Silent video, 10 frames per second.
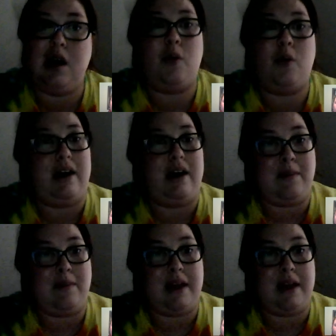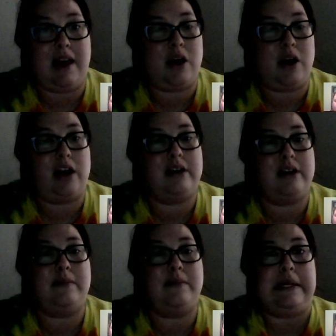while ABA occurs
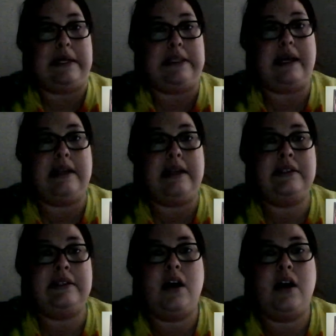in many settings,